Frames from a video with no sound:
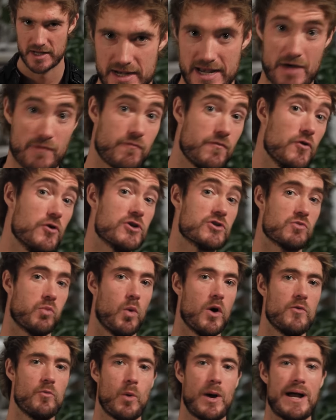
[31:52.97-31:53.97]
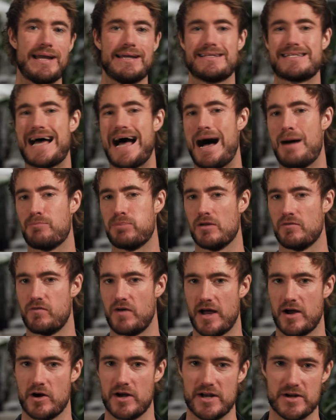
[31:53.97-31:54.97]
Now, food is one way to
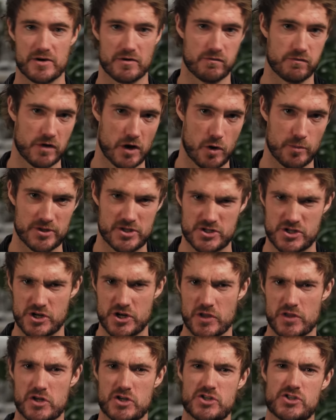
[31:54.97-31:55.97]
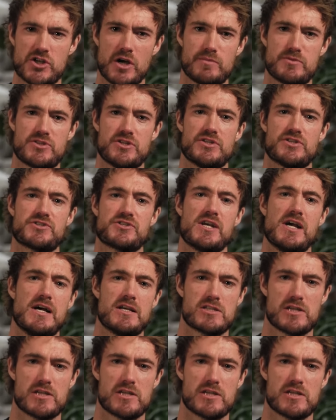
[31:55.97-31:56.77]
amplify or hinder flow, but there's another substance,